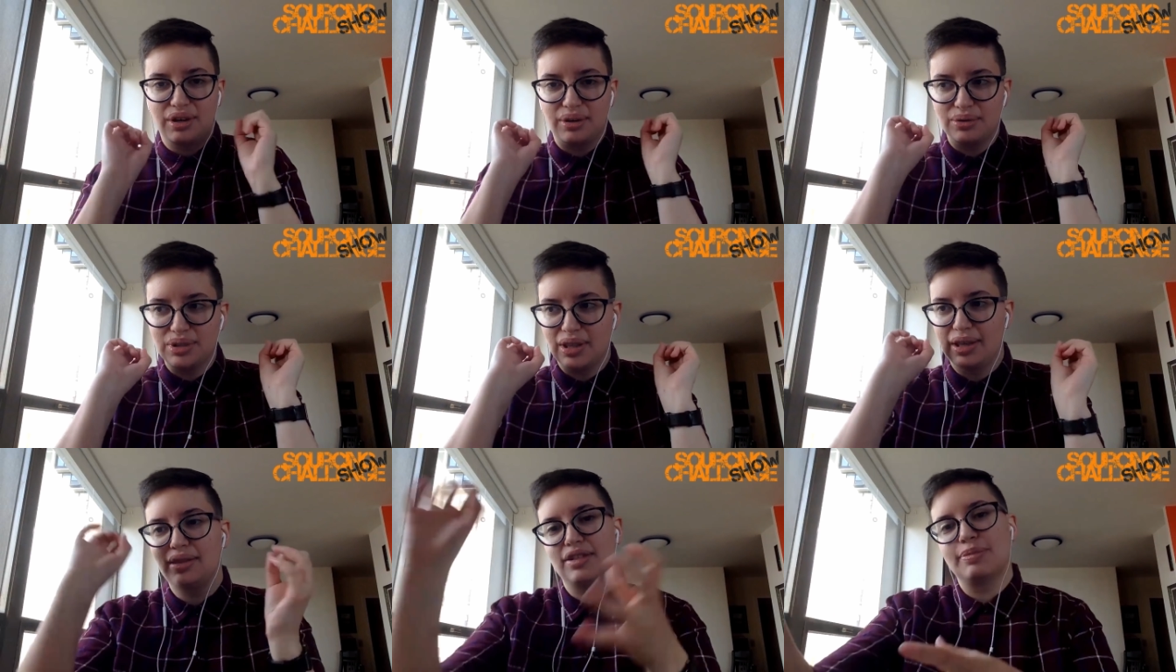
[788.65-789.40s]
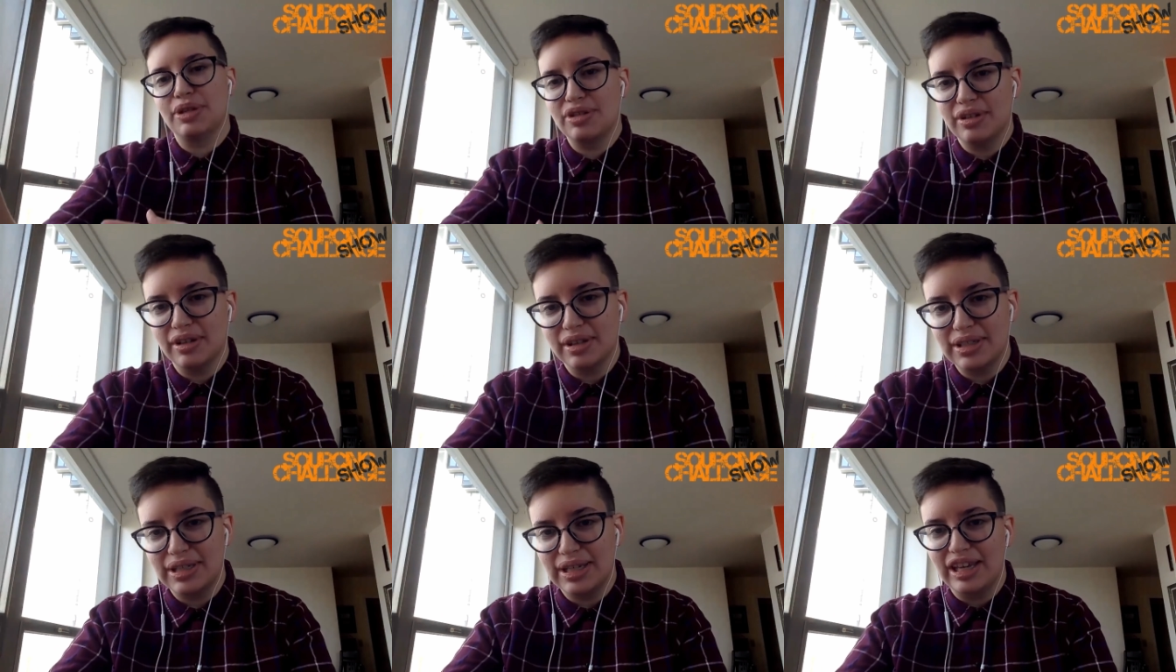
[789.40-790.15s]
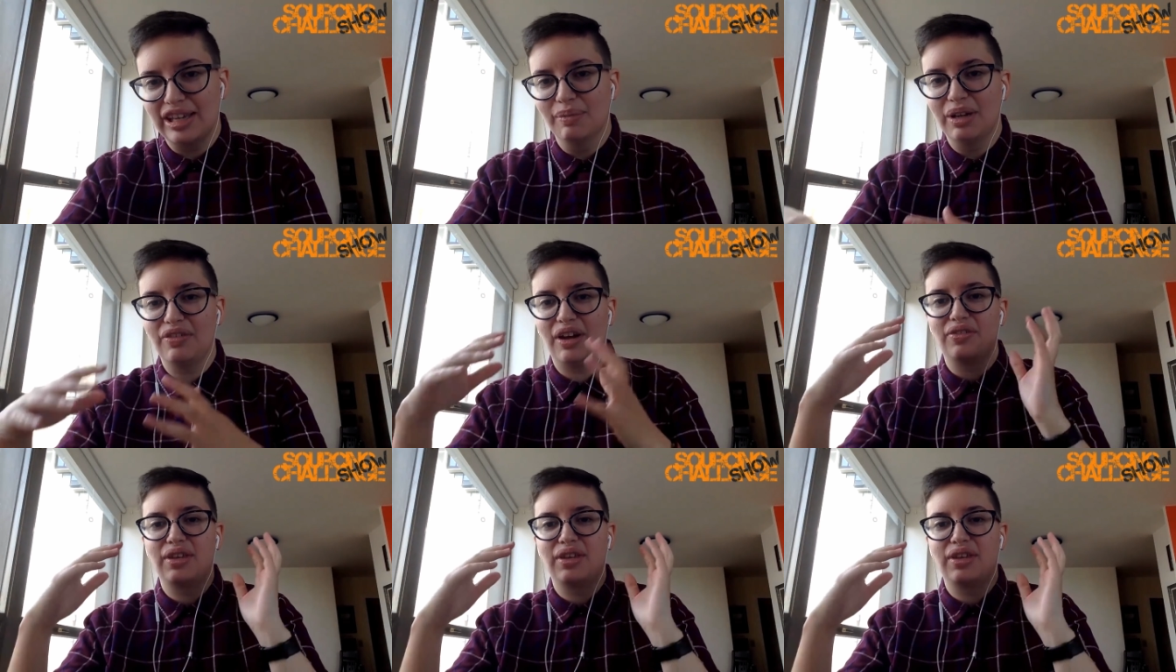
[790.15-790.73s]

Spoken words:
they should go to like this person on the team.